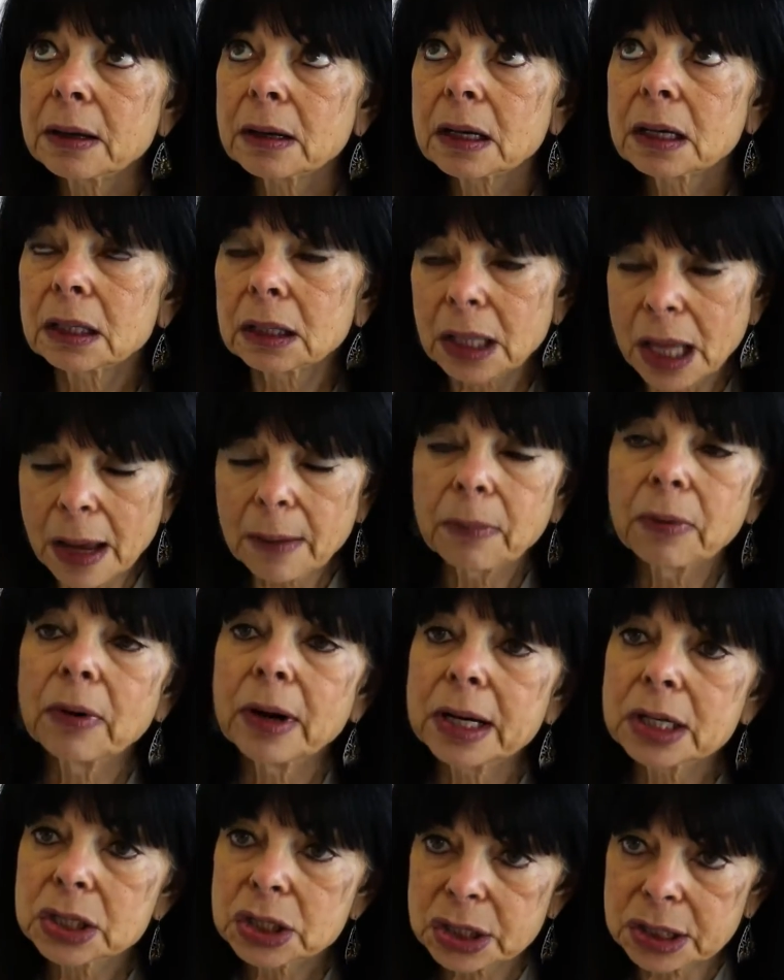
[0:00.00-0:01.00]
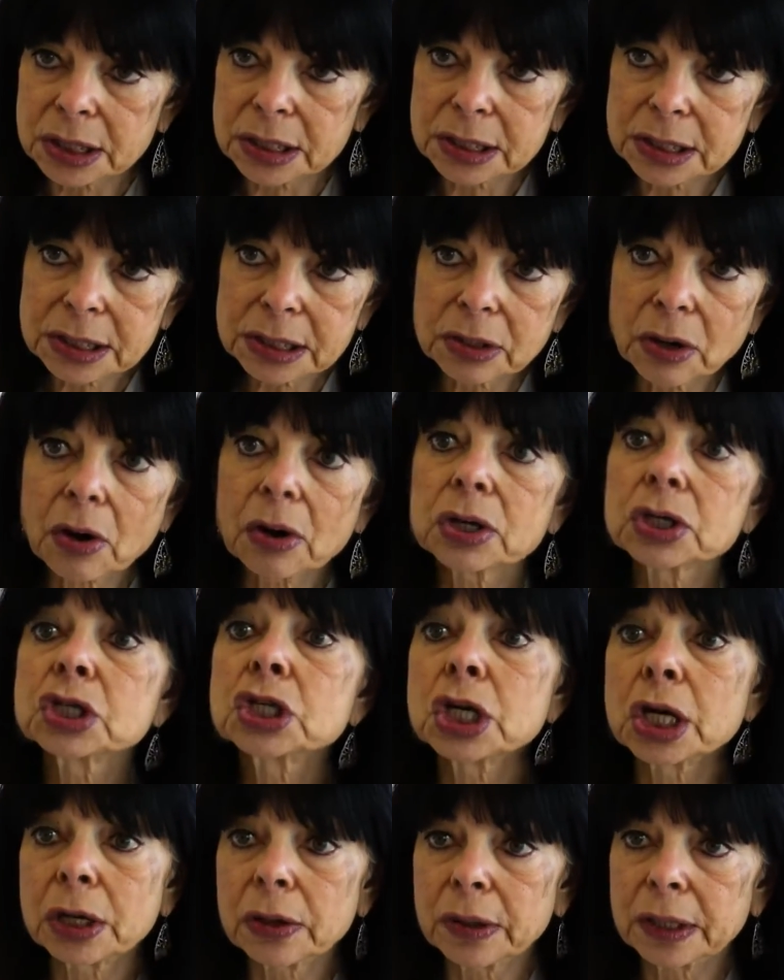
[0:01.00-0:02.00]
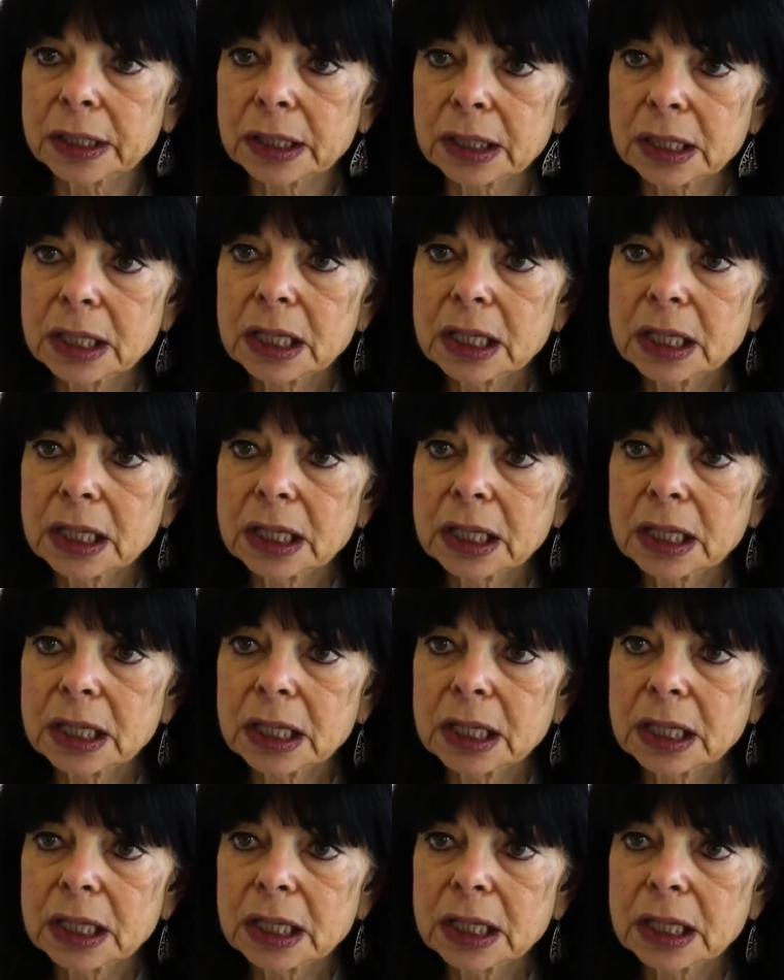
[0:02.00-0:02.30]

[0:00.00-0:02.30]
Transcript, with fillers: collaborations, our sharing,